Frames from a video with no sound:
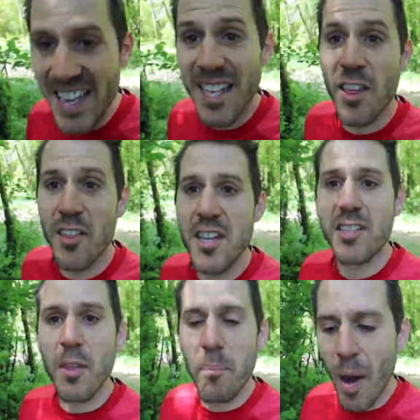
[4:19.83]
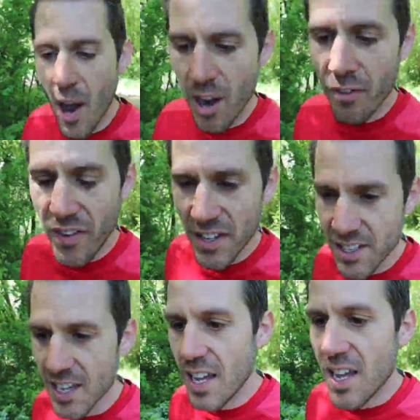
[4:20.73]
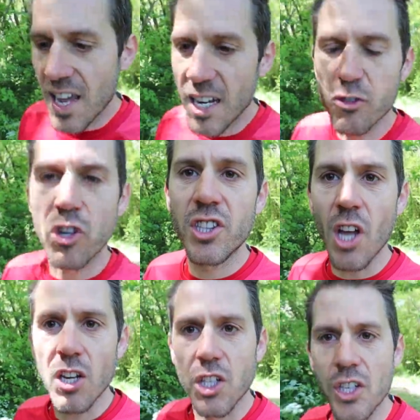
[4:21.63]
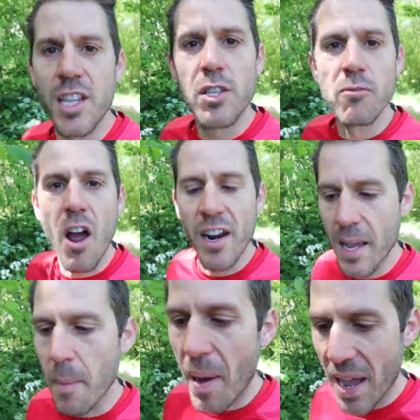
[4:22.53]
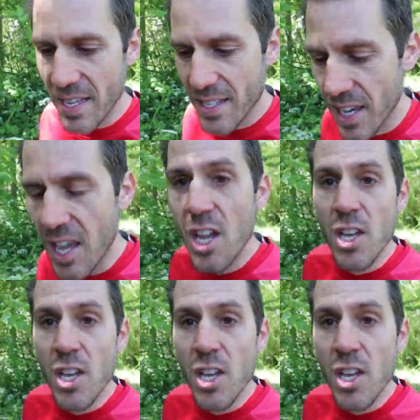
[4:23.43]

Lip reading: is that these are the perfect introduction into running at pace.